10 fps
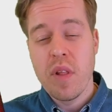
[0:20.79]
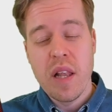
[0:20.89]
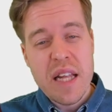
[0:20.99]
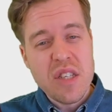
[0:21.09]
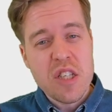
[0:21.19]

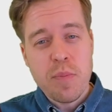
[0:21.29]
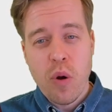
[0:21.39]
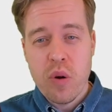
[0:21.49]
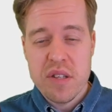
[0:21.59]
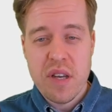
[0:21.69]
Let's
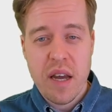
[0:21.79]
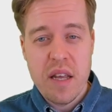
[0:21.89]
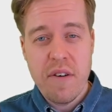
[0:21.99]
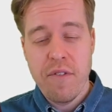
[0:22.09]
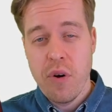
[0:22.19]
explore this
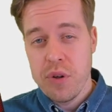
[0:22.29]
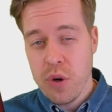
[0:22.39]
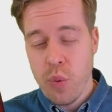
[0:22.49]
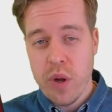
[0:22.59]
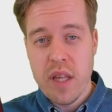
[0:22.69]
idea
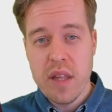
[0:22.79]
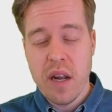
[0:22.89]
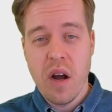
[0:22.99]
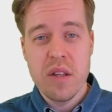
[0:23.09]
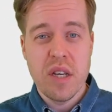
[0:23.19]
further within
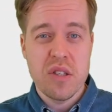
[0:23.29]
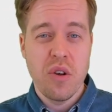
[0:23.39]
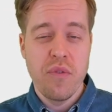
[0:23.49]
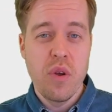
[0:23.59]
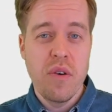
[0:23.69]
the context
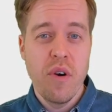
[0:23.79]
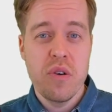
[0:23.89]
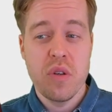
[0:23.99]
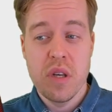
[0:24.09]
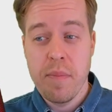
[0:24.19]
of
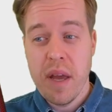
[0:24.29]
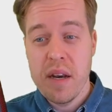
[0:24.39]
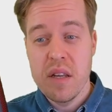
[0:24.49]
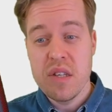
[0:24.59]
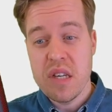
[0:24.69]
universal
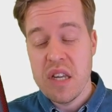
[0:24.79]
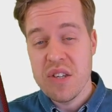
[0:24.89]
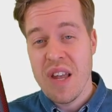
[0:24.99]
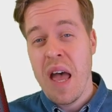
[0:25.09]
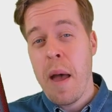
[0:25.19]
dependencies